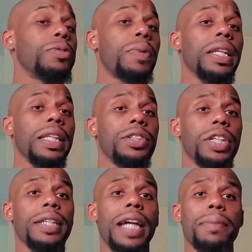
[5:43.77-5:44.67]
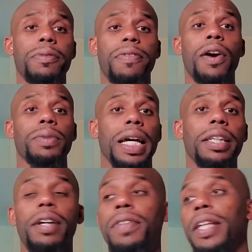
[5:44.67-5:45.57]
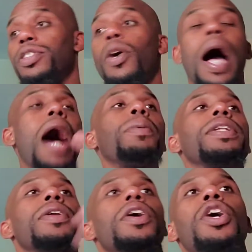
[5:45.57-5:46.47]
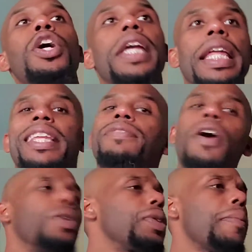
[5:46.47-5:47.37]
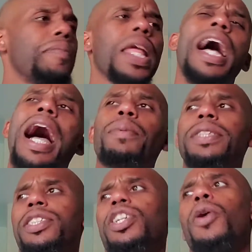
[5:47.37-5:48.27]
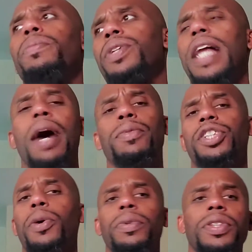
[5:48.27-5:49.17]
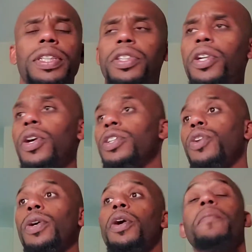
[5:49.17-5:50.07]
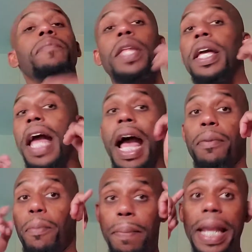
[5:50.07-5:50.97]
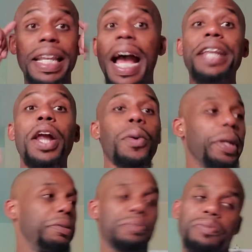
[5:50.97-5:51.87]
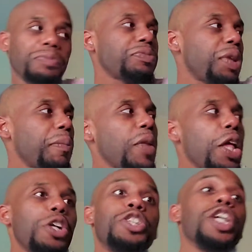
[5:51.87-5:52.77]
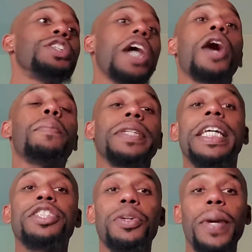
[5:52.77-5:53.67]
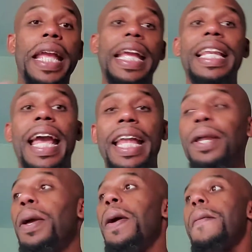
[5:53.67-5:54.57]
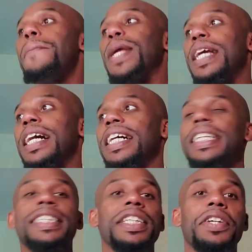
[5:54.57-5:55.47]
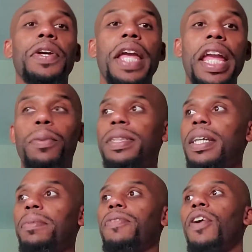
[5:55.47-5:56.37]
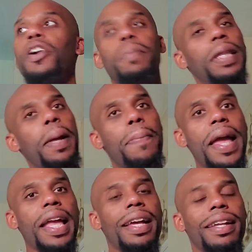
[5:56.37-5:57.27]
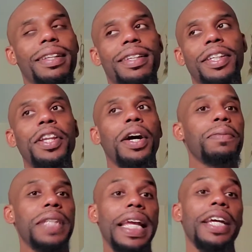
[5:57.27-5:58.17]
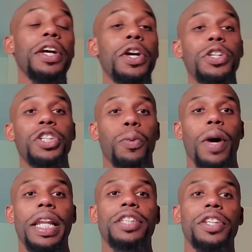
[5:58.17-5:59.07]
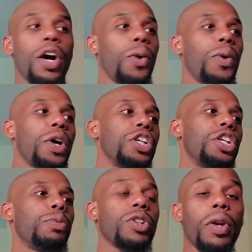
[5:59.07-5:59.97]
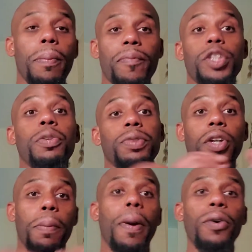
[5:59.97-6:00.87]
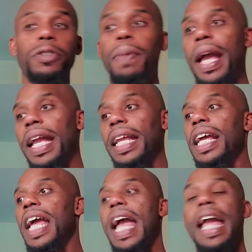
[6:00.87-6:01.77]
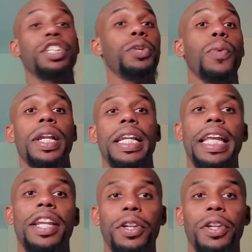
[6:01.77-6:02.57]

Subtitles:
pretty legit types of phones. I loved it. So I would get these phones. I would show them to this girl. So me not knowing, she saw potential in that because it was something for her to be like, man, you know what I'm saying? She wanted to know, she was on a postpaid and she wanted to get a